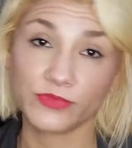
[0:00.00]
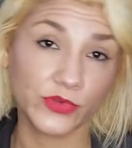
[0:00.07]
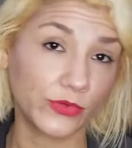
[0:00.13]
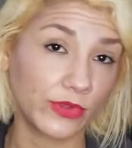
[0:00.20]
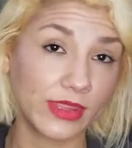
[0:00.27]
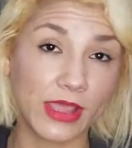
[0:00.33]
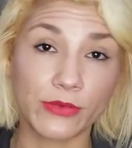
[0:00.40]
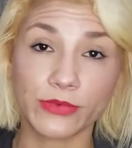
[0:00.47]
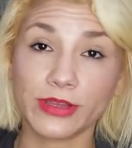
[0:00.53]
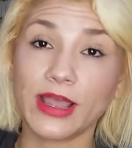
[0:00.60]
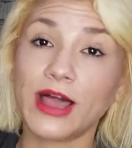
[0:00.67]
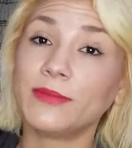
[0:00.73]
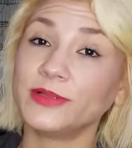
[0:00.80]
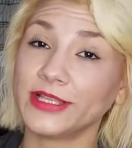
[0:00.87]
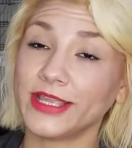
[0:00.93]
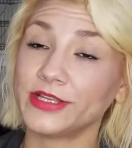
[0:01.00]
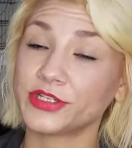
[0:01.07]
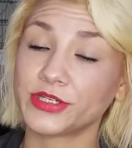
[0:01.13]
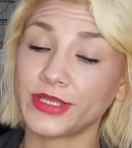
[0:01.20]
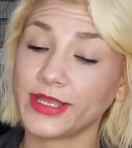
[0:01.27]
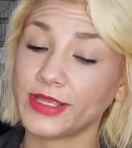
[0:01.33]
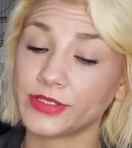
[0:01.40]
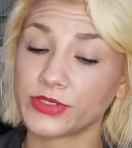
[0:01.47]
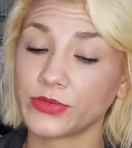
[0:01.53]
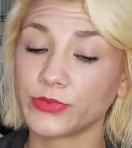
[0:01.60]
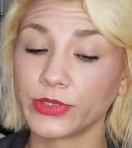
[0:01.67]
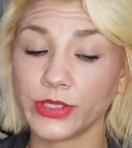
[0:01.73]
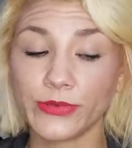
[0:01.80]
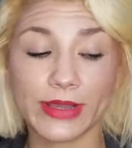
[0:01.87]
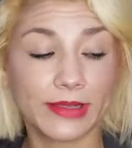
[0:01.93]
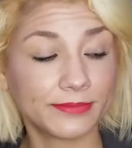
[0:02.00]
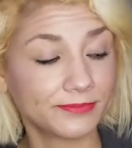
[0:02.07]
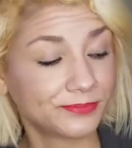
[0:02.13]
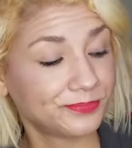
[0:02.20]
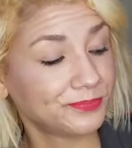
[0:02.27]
Without reapplication, it hangs on really well.